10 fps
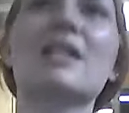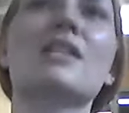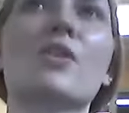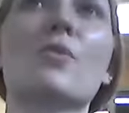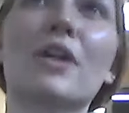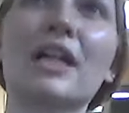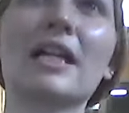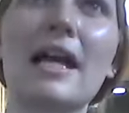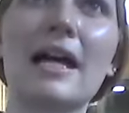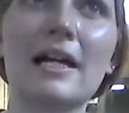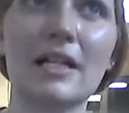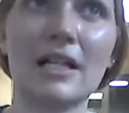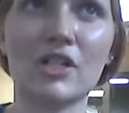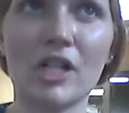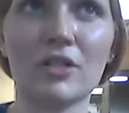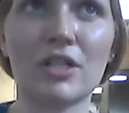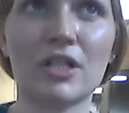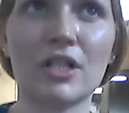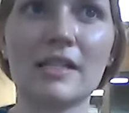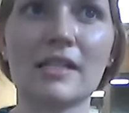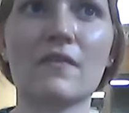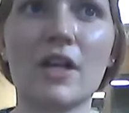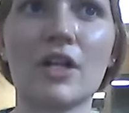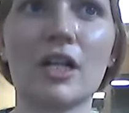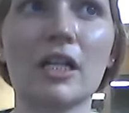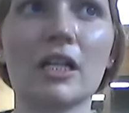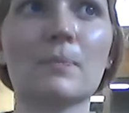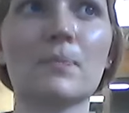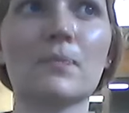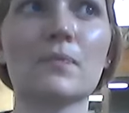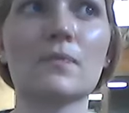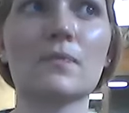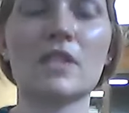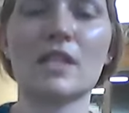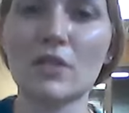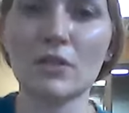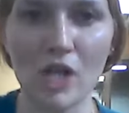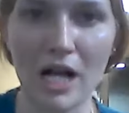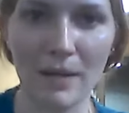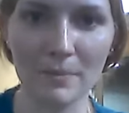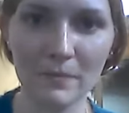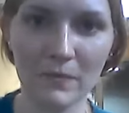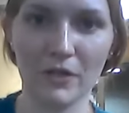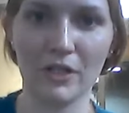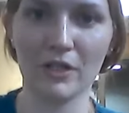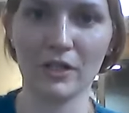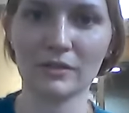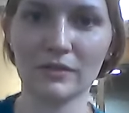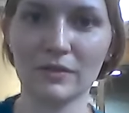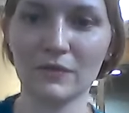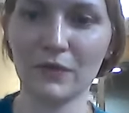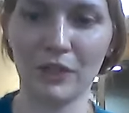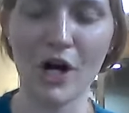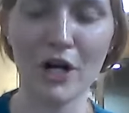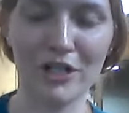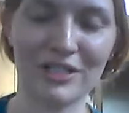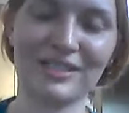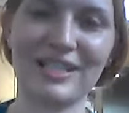so working at a shelter is a very difficult job for your heart.